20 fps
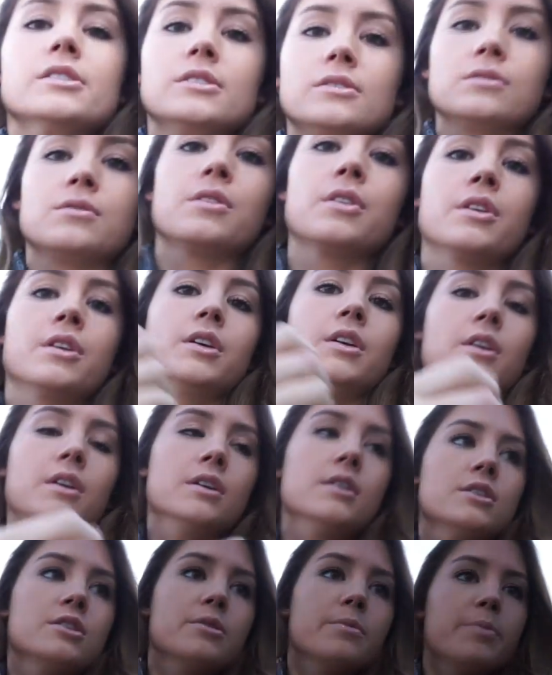
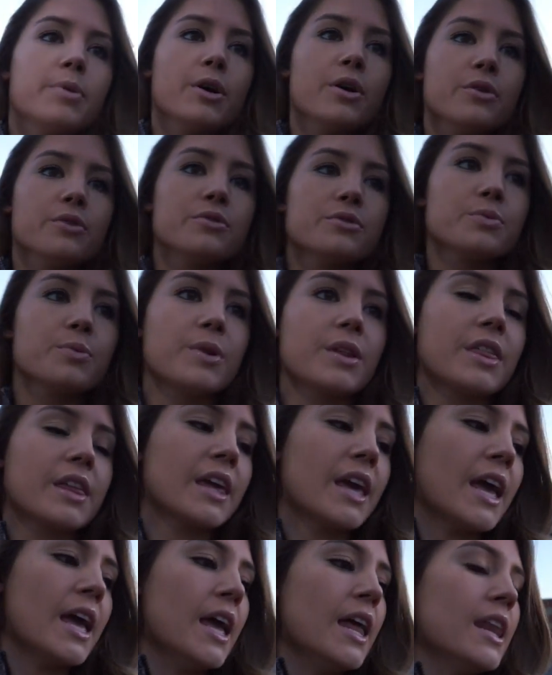to pose with
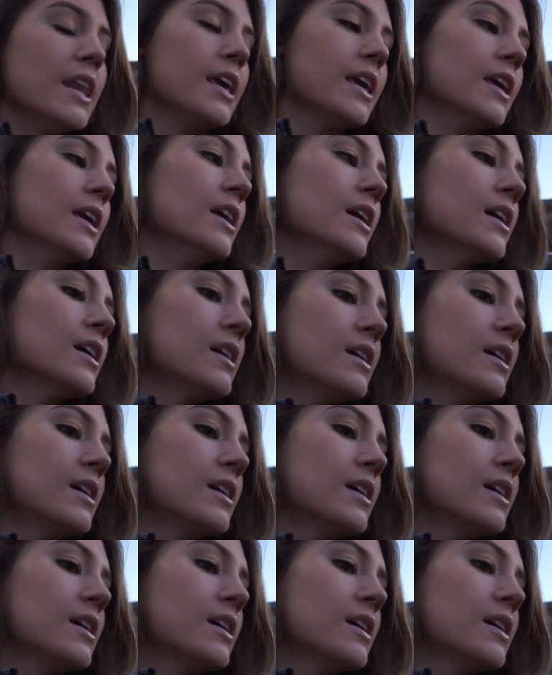Kenny.